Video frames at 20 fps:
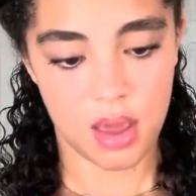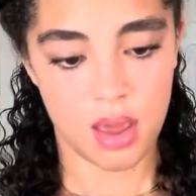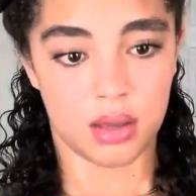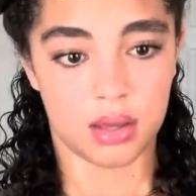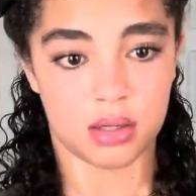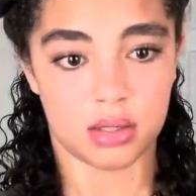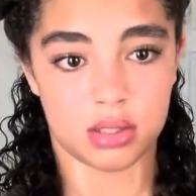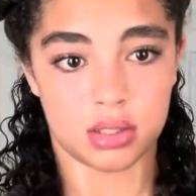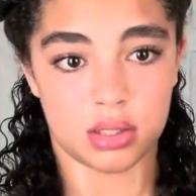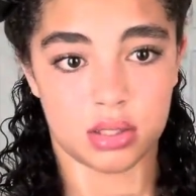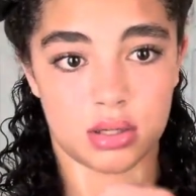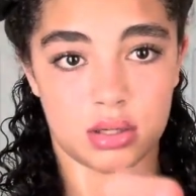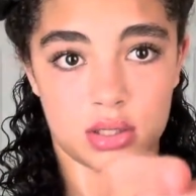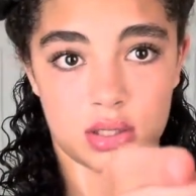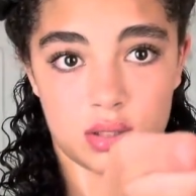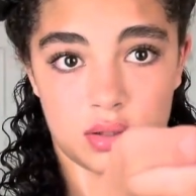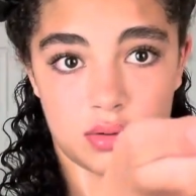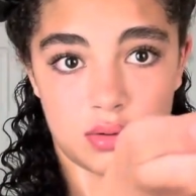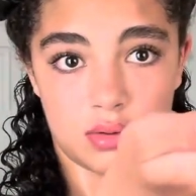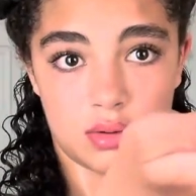I'm just gonna
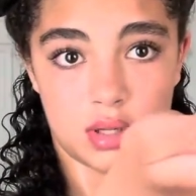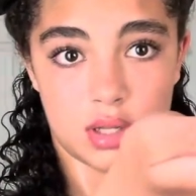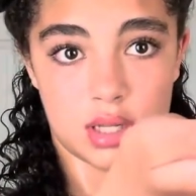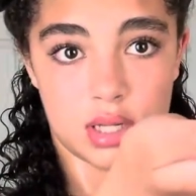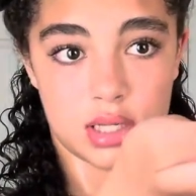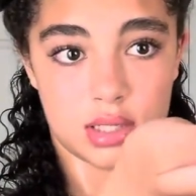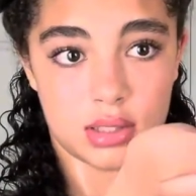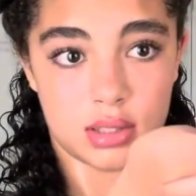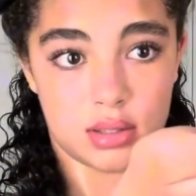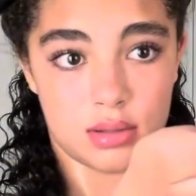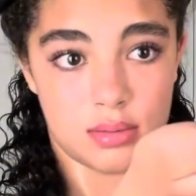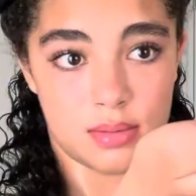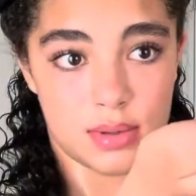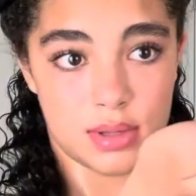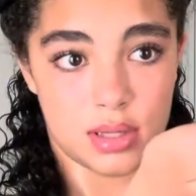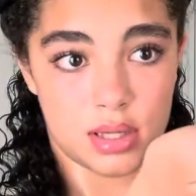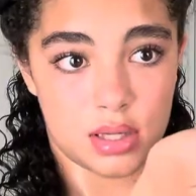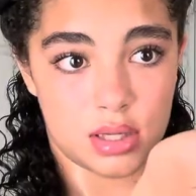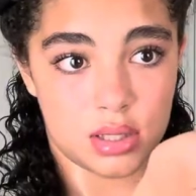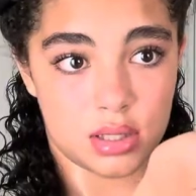do a little
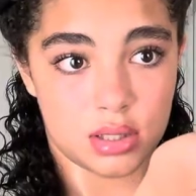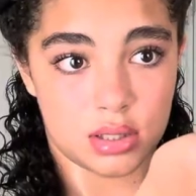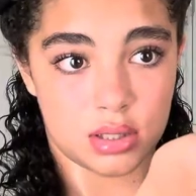bit.